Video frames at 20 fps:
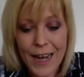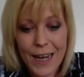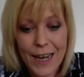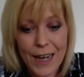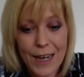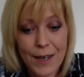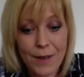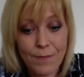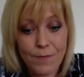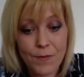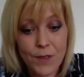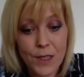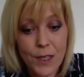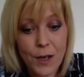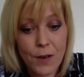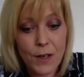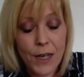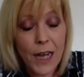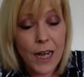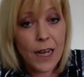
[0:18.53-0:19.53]
Um,
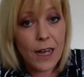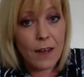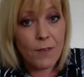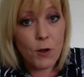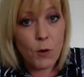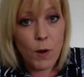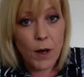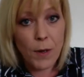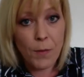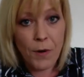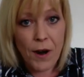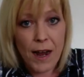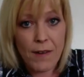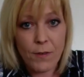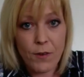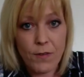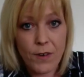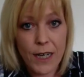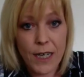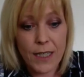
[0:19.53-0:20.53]
so if you want a
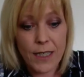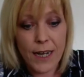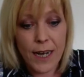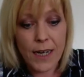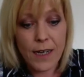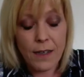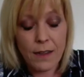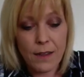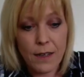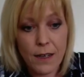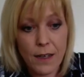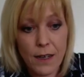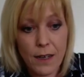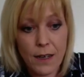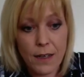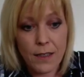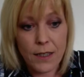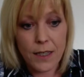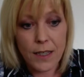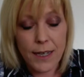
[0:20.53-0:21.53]
private reading,
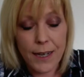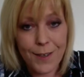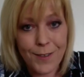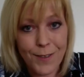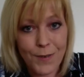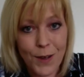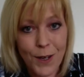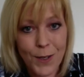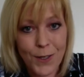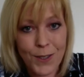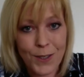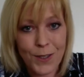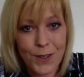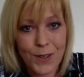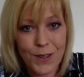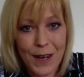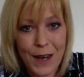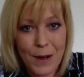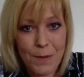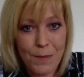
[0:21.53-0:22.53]
the details of how to
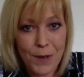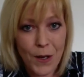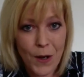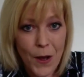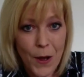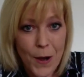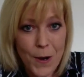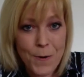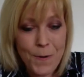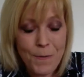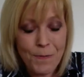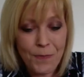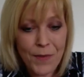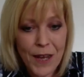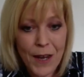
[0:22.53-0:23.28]
do that are below.